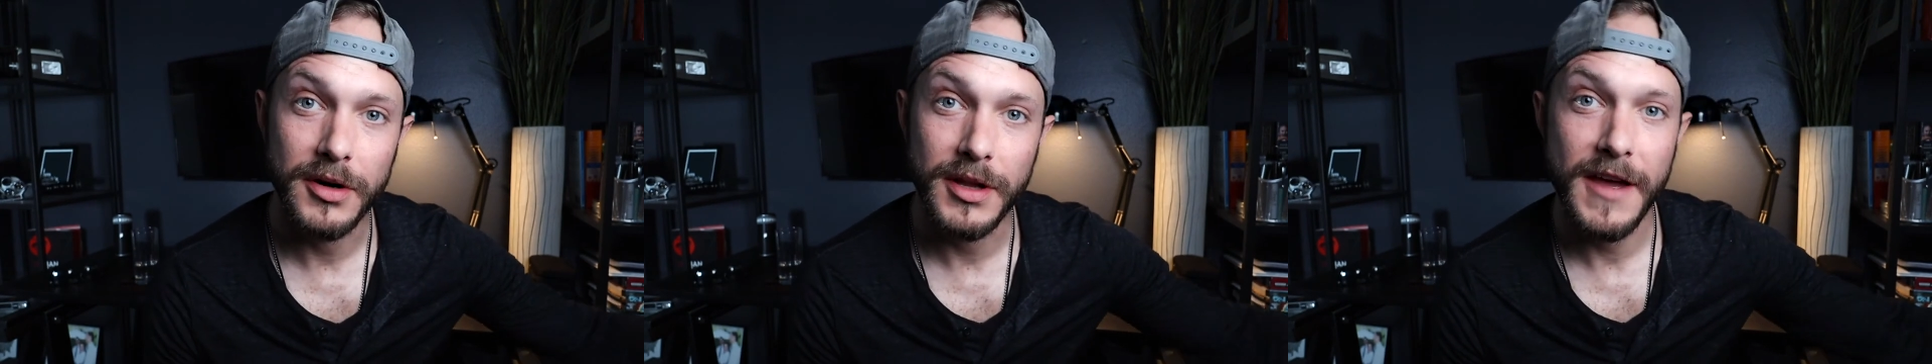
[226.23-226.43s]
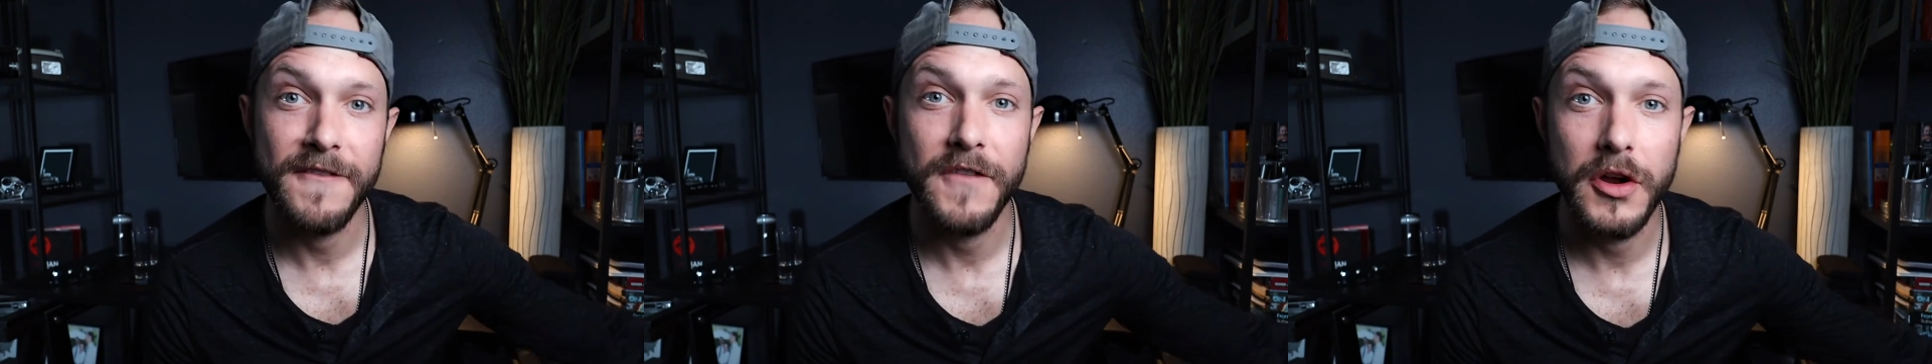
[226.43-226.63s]
to
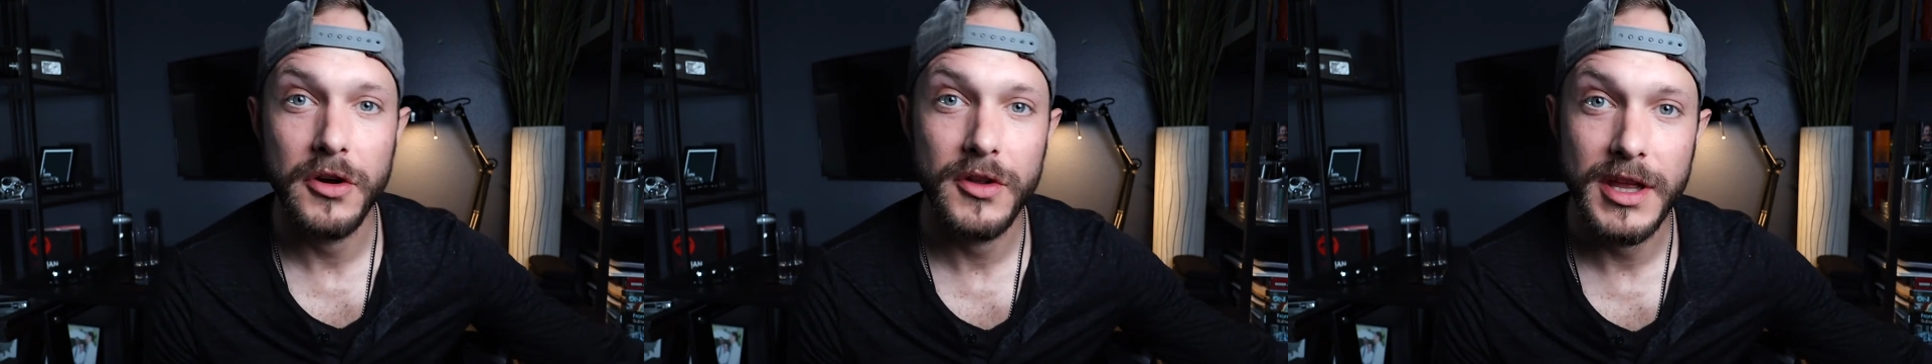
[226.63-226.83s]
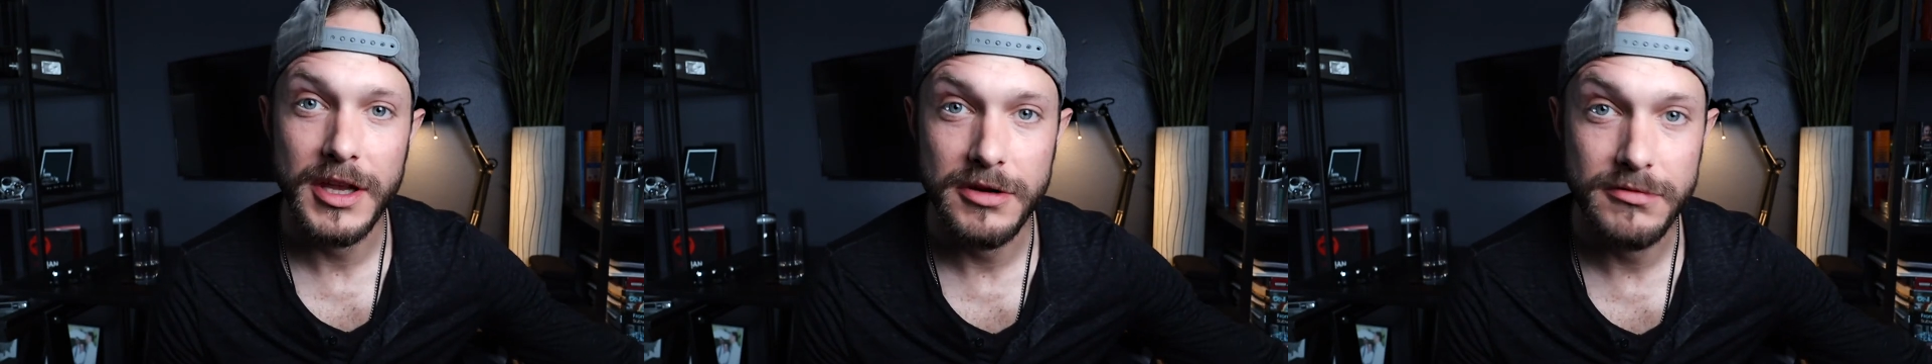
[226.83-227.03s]
that
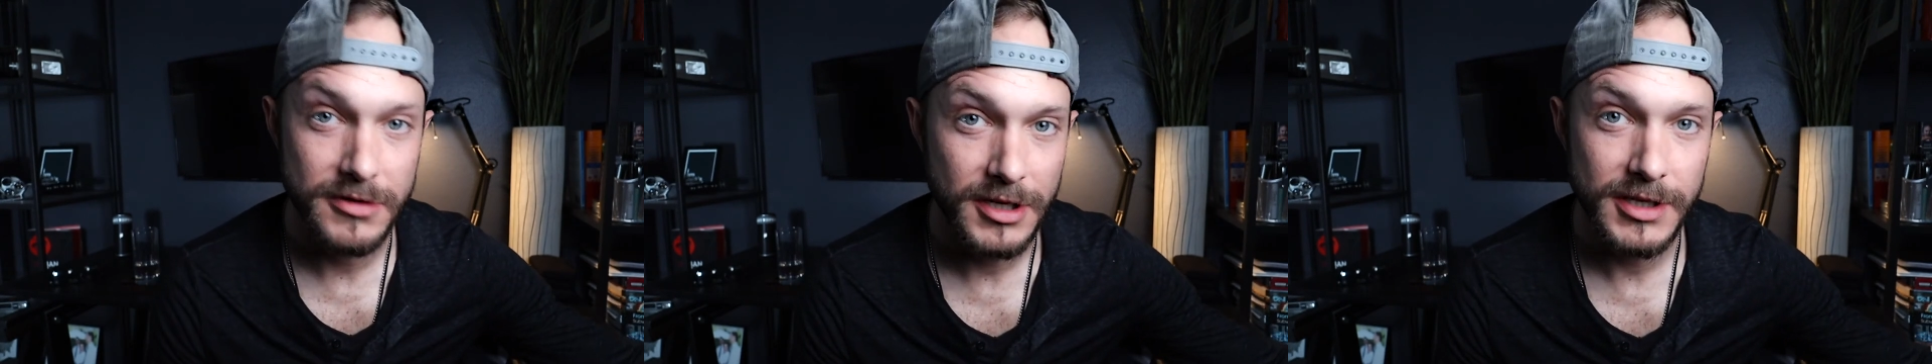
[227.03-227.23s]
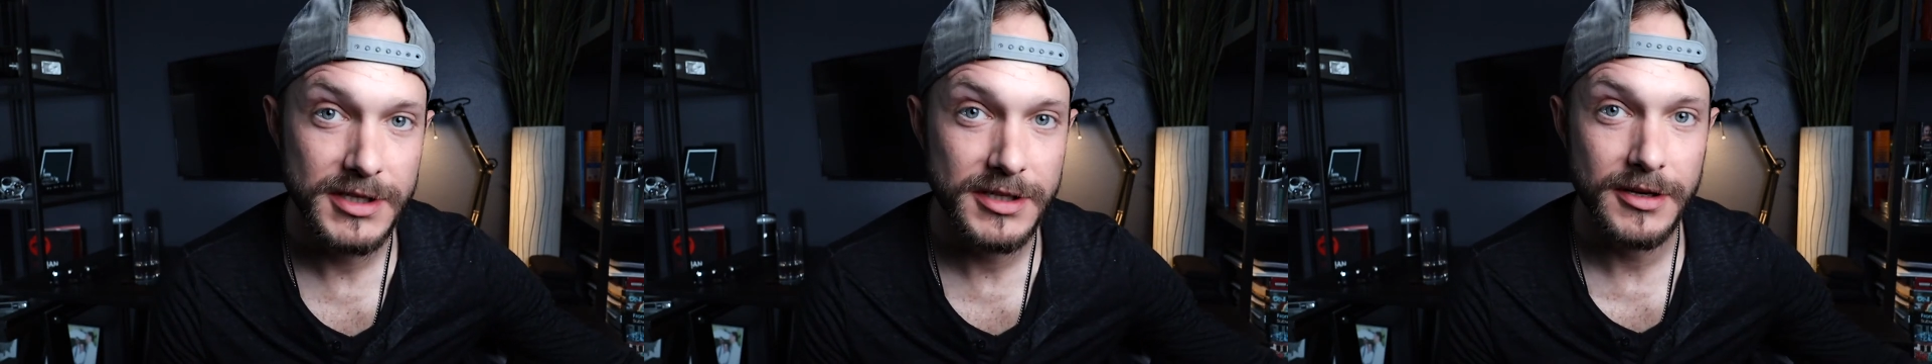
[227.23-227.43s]
photo that you
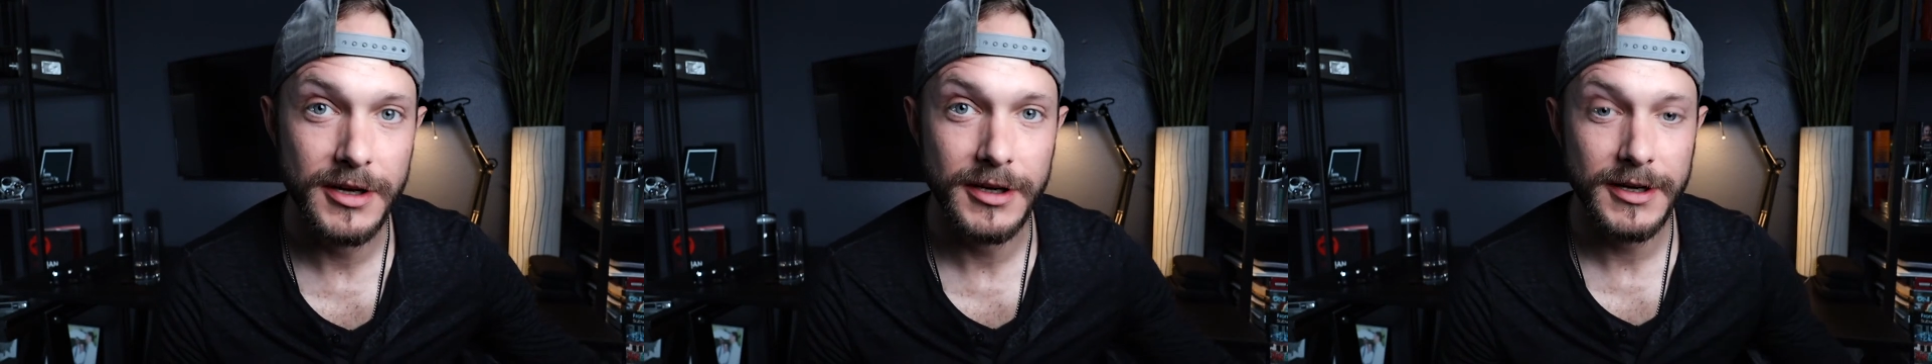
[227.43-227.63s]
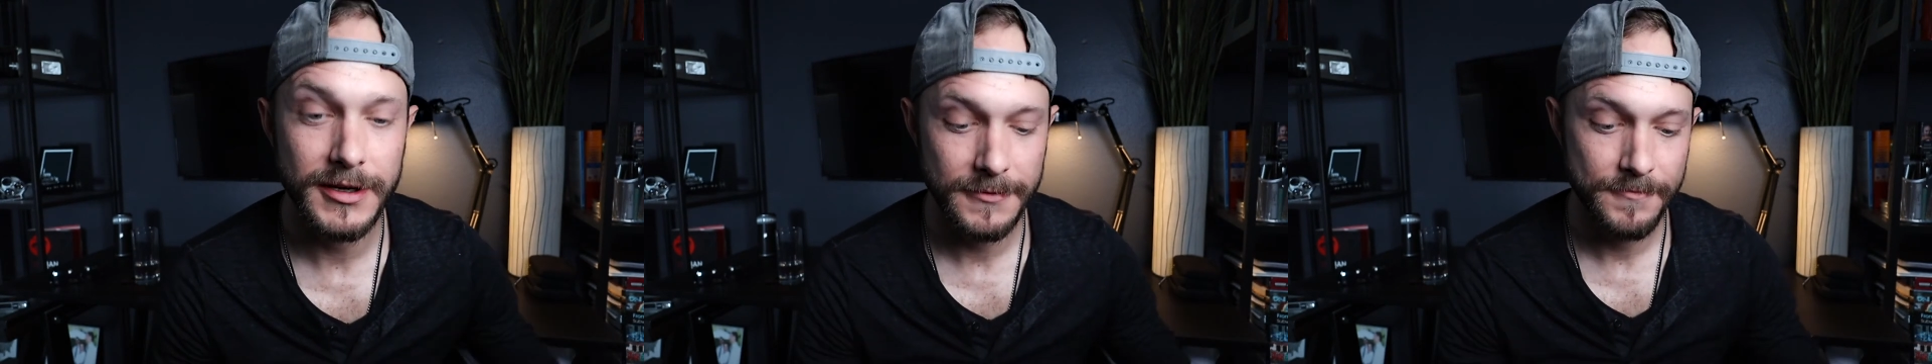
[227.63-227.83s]
just
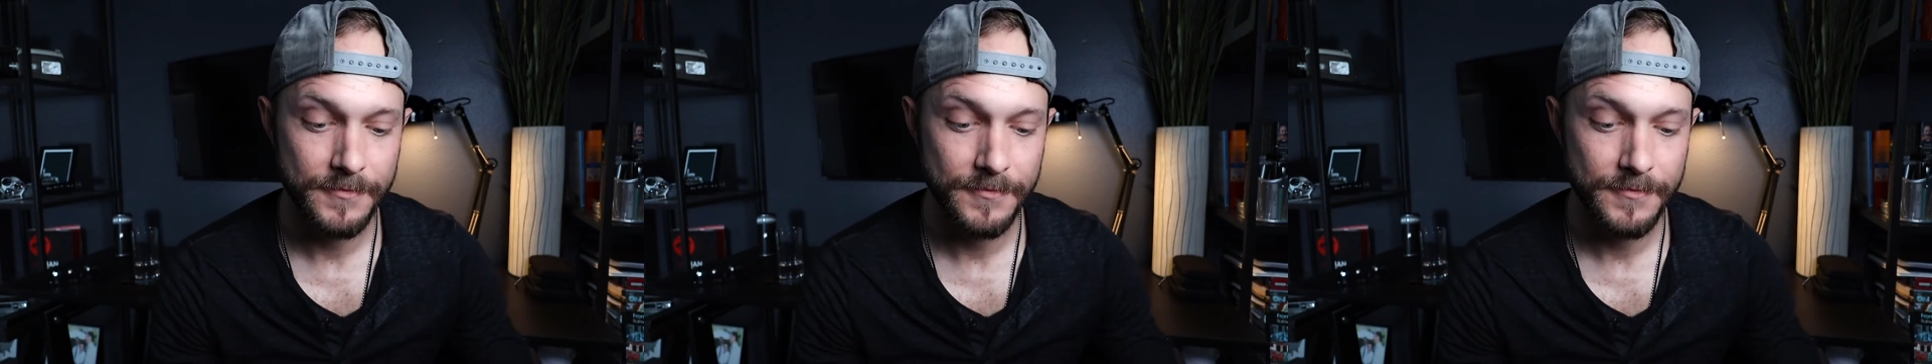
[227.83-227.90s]
took,